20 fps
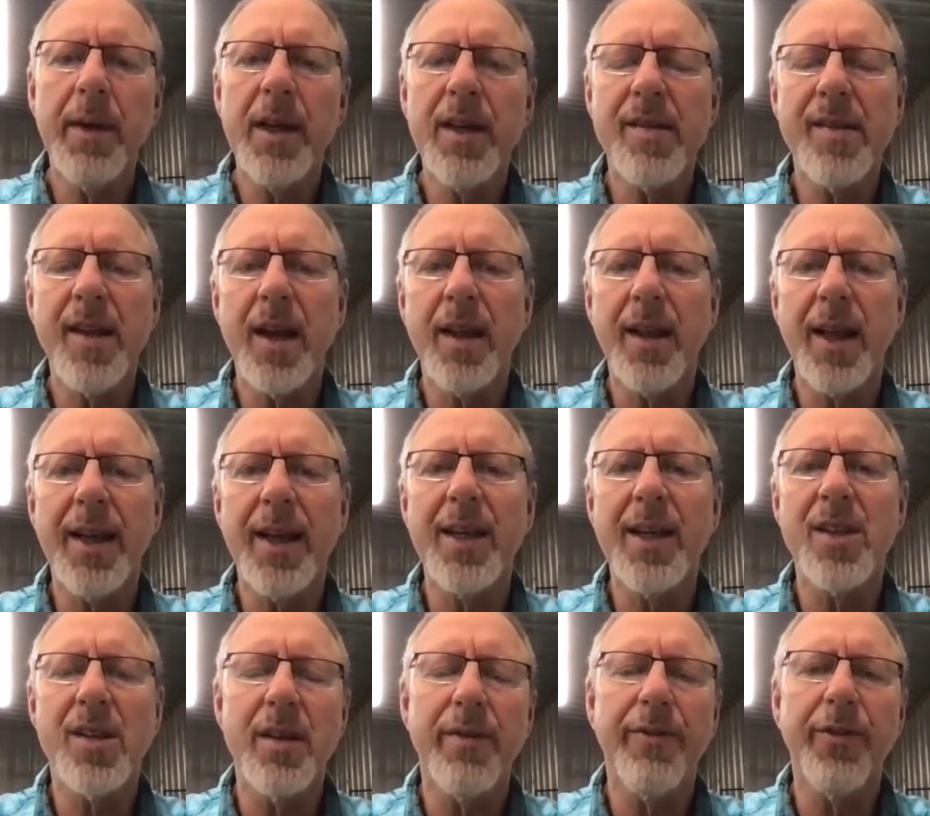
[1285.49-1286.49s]
it's not like
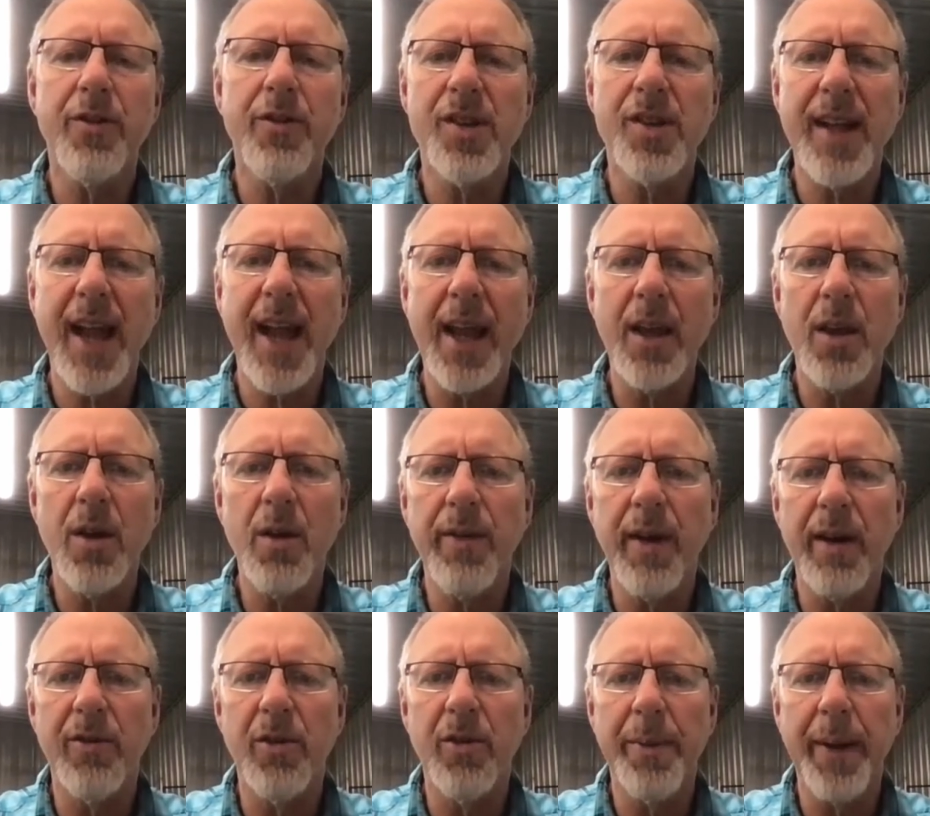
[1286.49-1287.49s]
it's the first tank you've
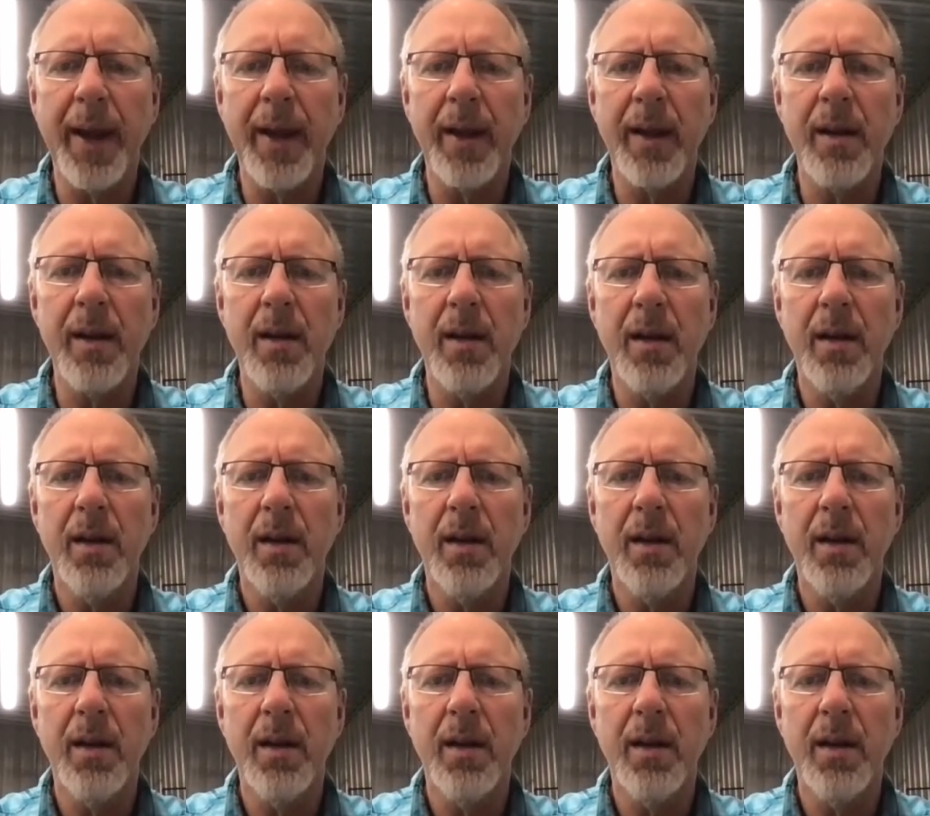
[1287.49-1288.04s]
ever painted.